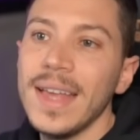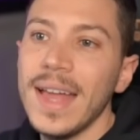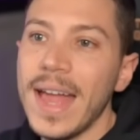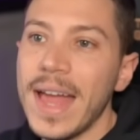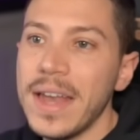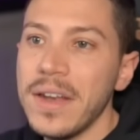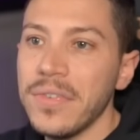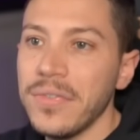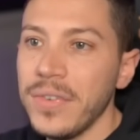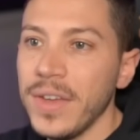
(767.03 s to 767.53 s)

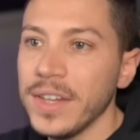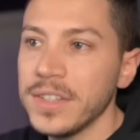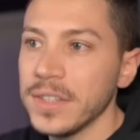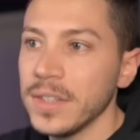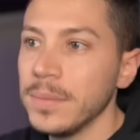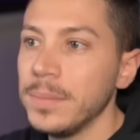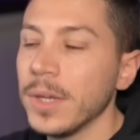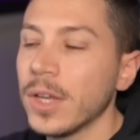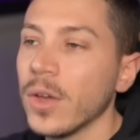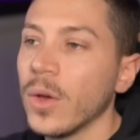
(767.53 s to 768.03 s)
and fix
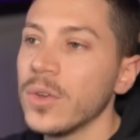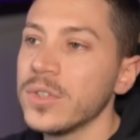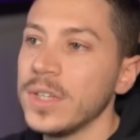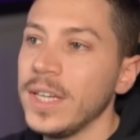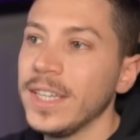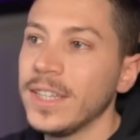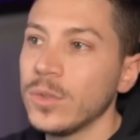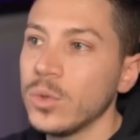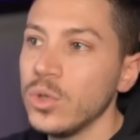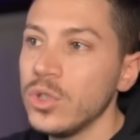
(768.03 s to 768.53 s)
it because
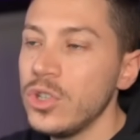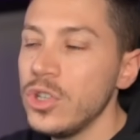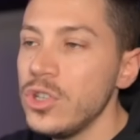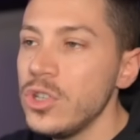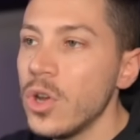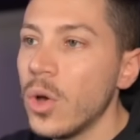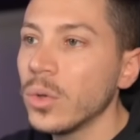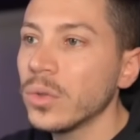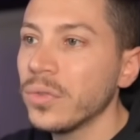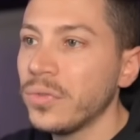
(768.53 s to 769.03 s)
it could
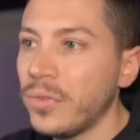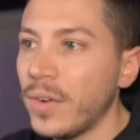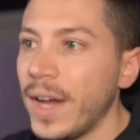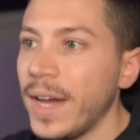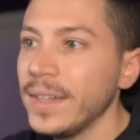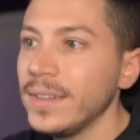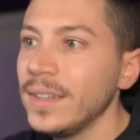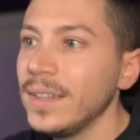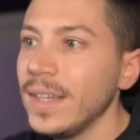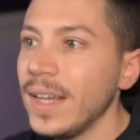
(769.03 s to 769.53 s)
not
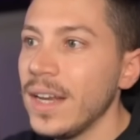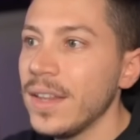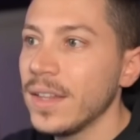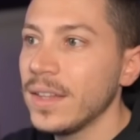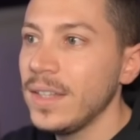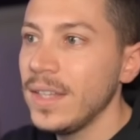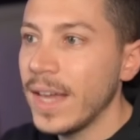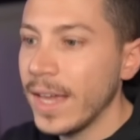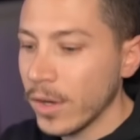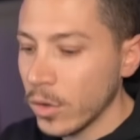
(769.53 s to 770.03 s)
find it in the
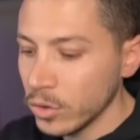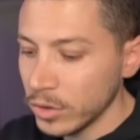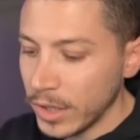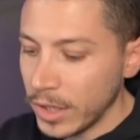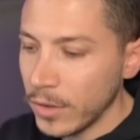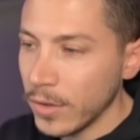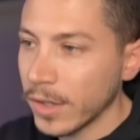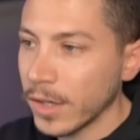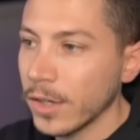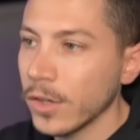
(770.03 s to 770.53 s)
DI
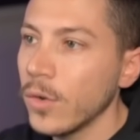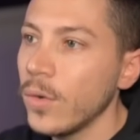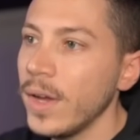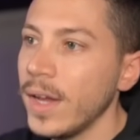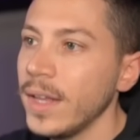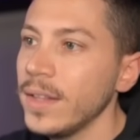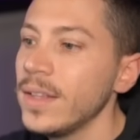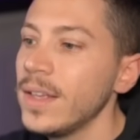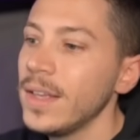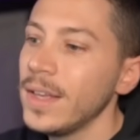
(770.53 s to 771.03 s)
container. I can go
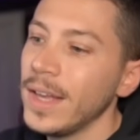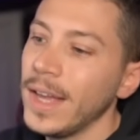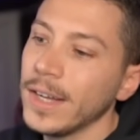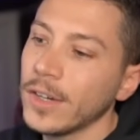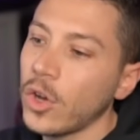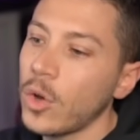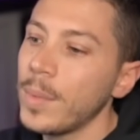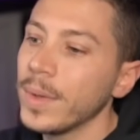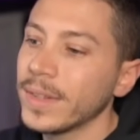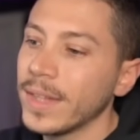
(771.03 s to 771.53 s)
ahead and
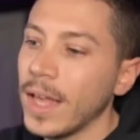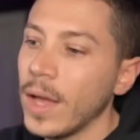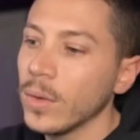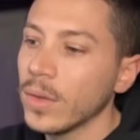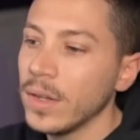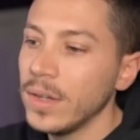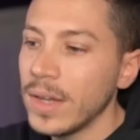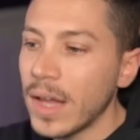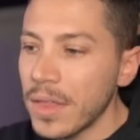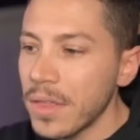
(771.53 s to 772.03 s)
comment out
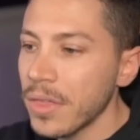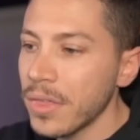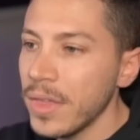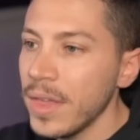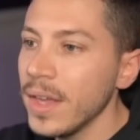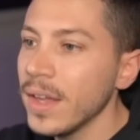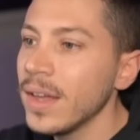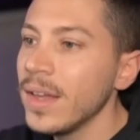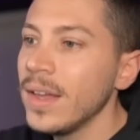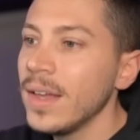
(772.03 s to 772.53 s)
another
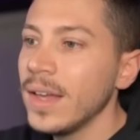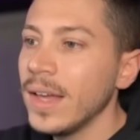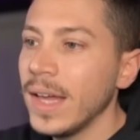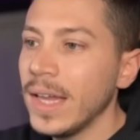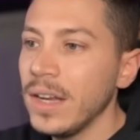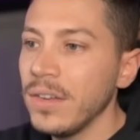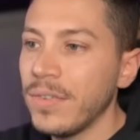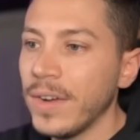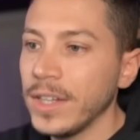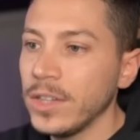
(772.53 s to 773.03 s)
thing.
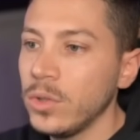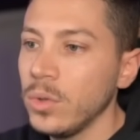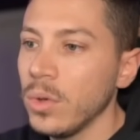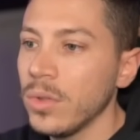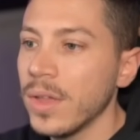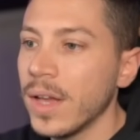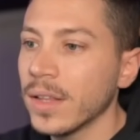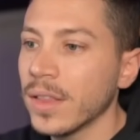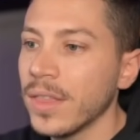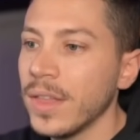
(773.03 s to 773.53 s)
And if I do
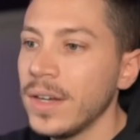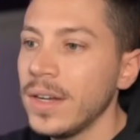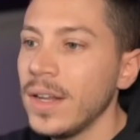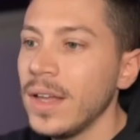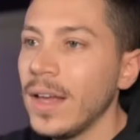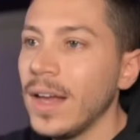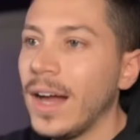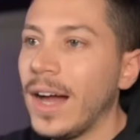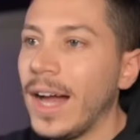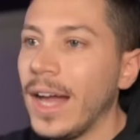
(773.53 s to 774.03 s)
that, then
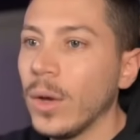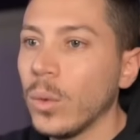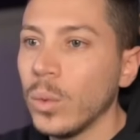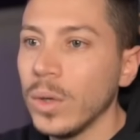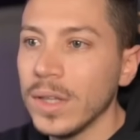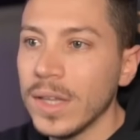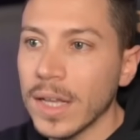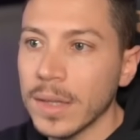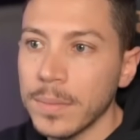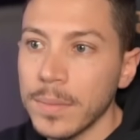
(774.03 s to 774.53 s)
I will
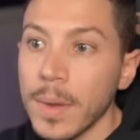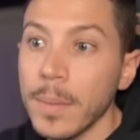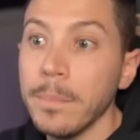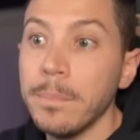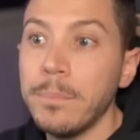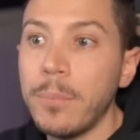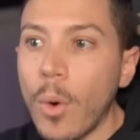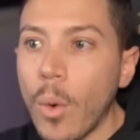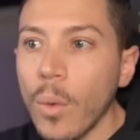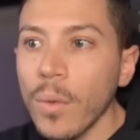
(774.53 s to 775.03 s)
get
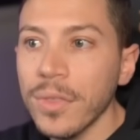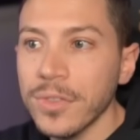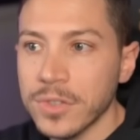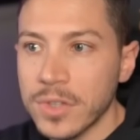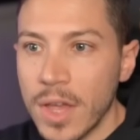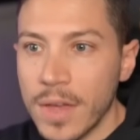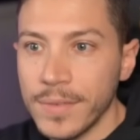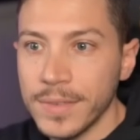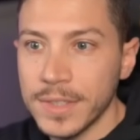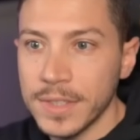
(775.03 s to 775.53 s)
both
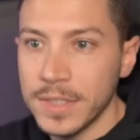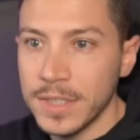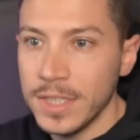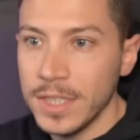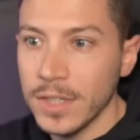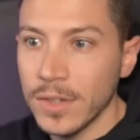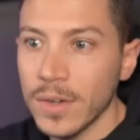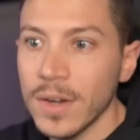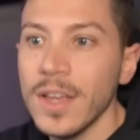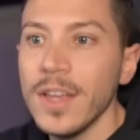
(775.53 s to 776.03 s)
services
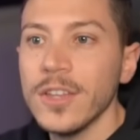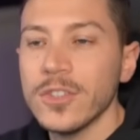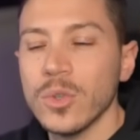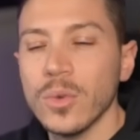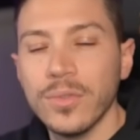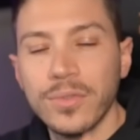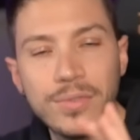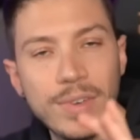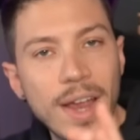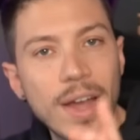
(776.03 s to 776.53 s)
here. So
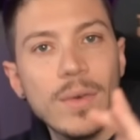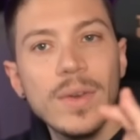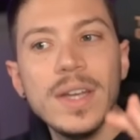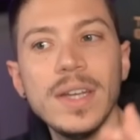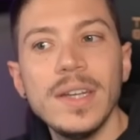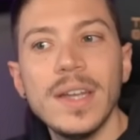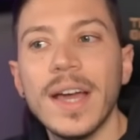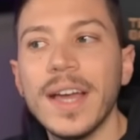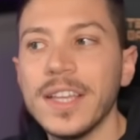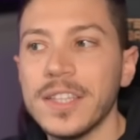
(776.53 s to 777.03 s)
very
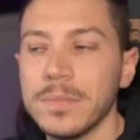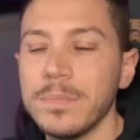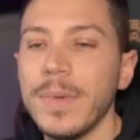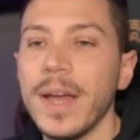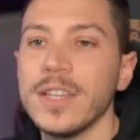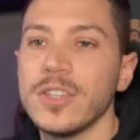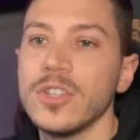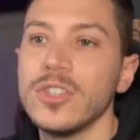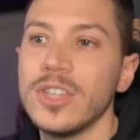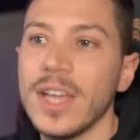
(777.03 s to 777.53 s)
nice
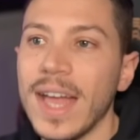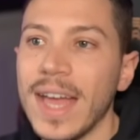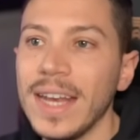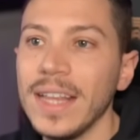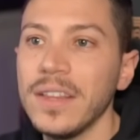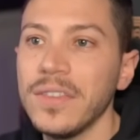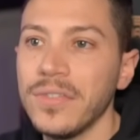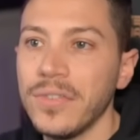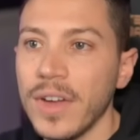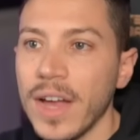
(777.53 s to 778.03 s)
message, and
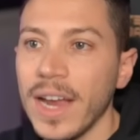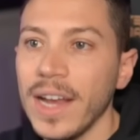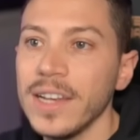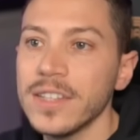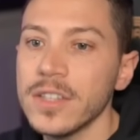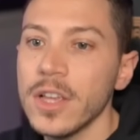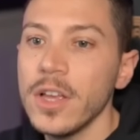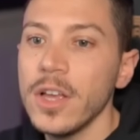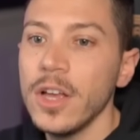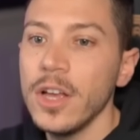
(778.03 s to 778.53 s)
it
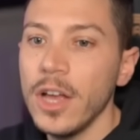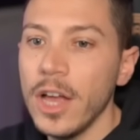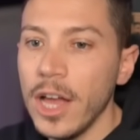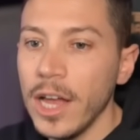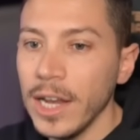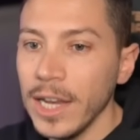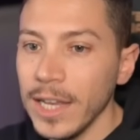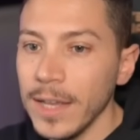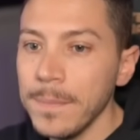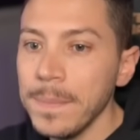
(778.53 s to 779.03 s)
fails
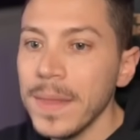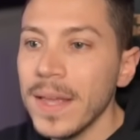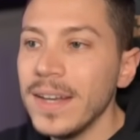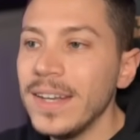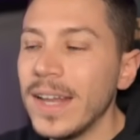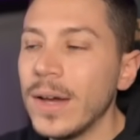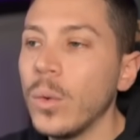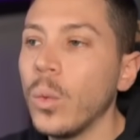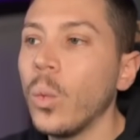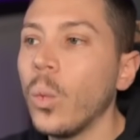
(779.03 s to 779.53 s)
early.
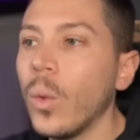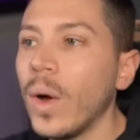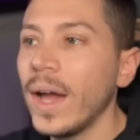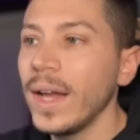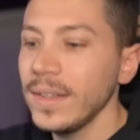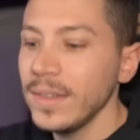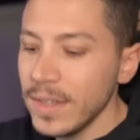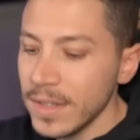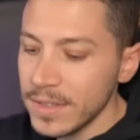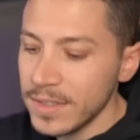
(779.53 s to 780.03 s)
Now, why
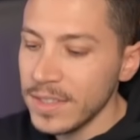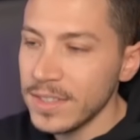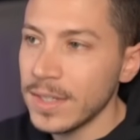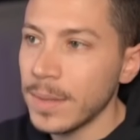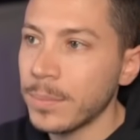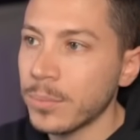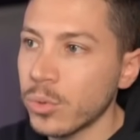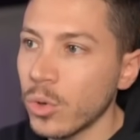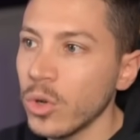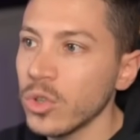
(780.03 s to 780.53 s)
does this
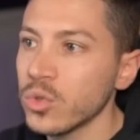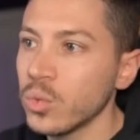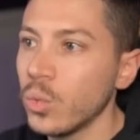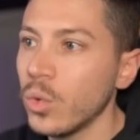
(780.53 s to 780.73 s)
approach